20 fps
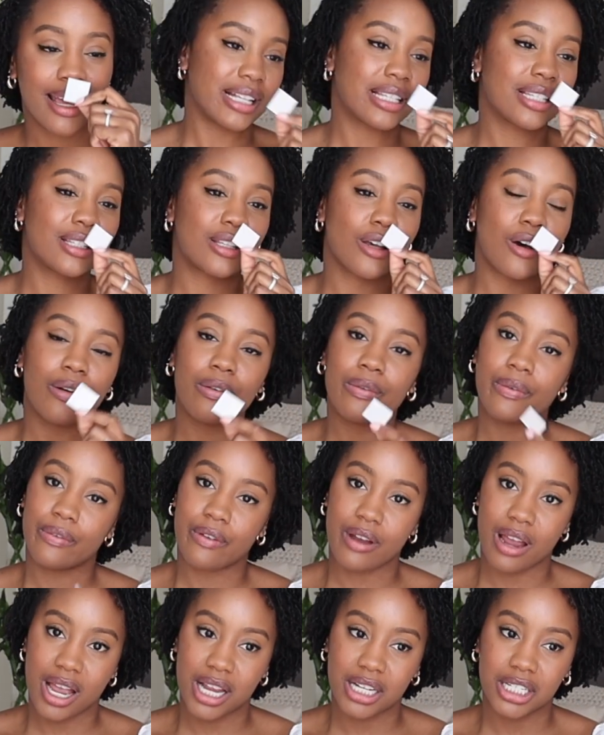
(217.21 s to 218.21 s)
It's so
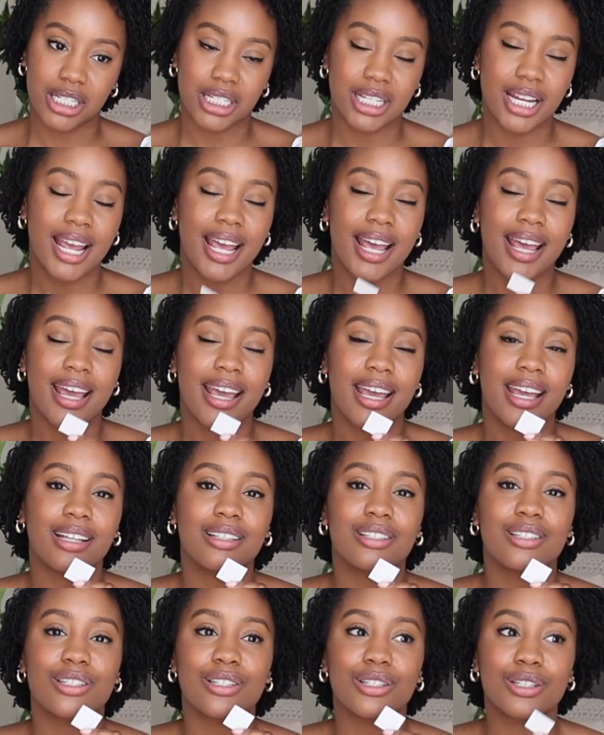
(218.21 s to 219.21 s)
fresh,
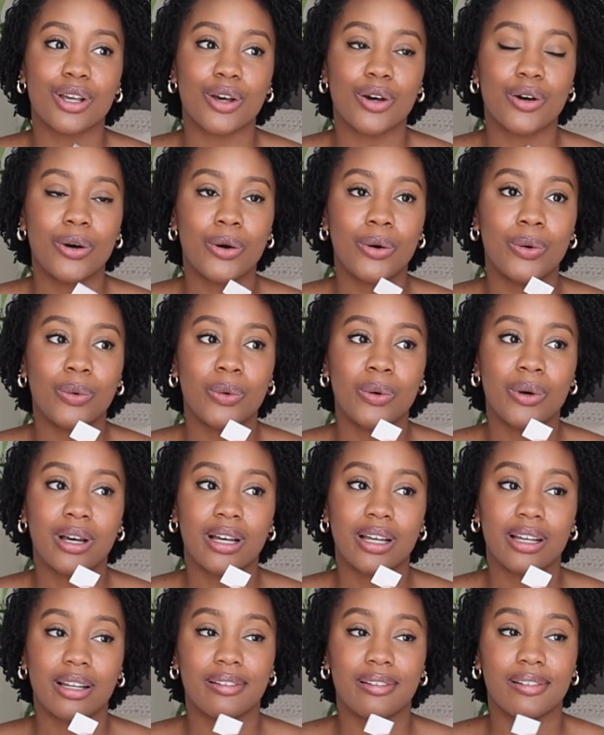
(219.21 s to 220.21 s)
it's so,
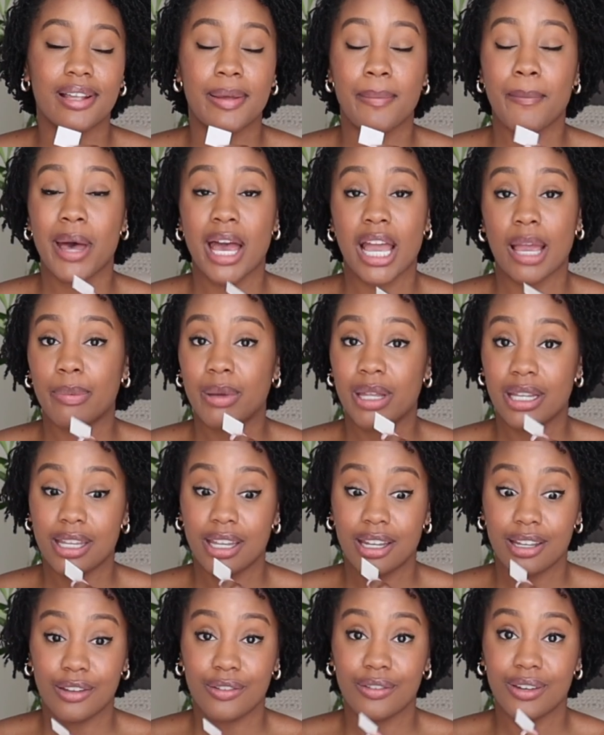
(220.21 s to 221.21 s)
in my
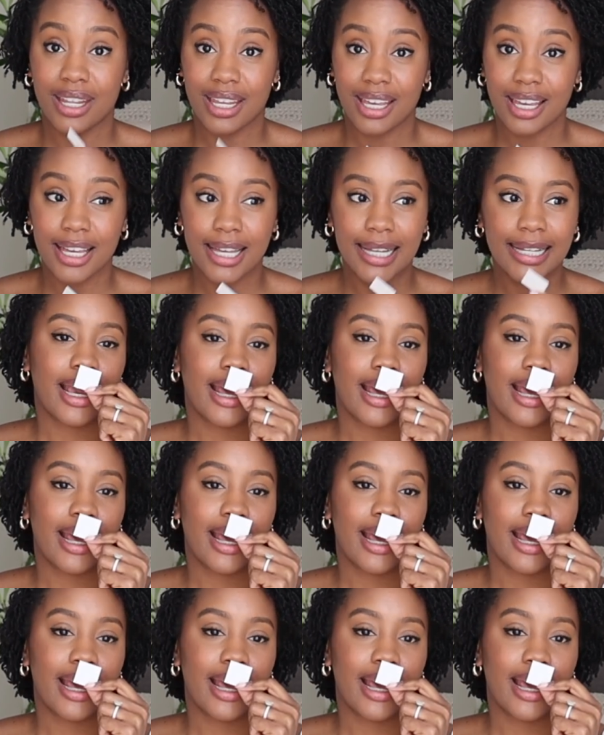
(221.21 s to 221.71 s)
opinion, unique.